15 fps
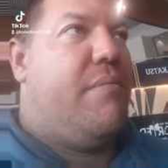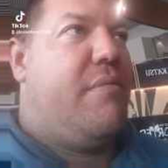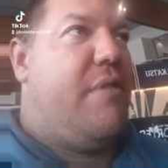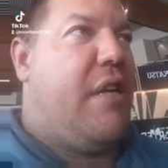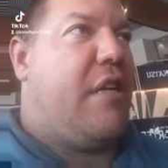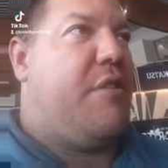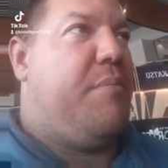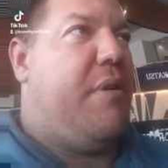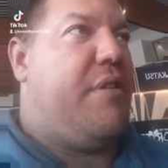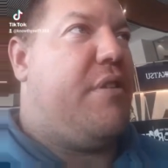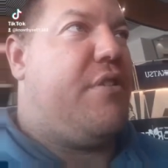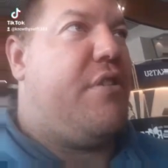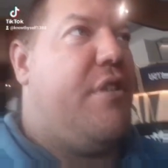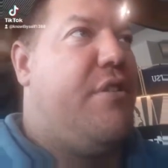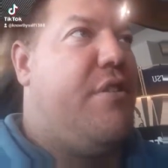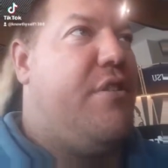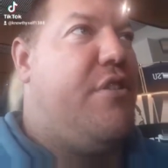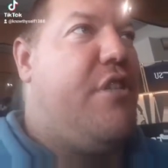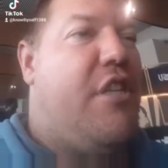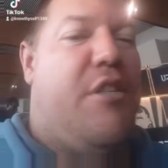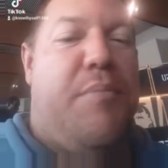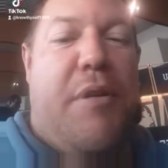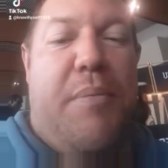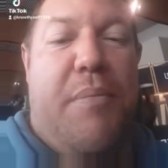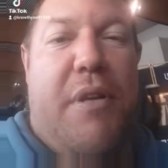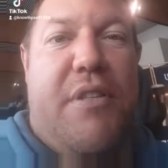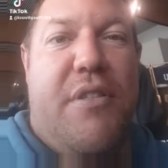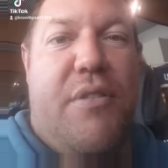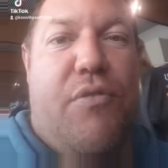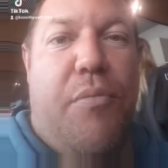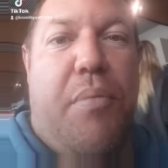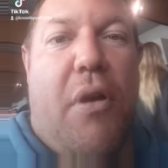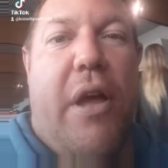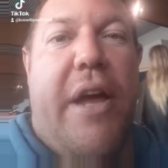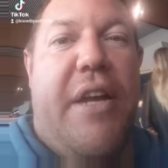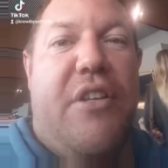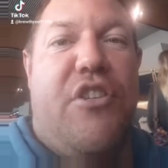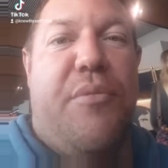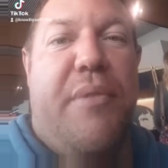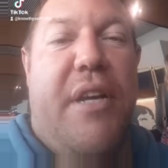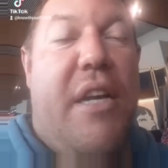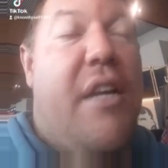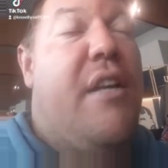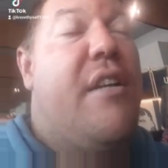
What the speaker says: text messages, and she's been replying to me.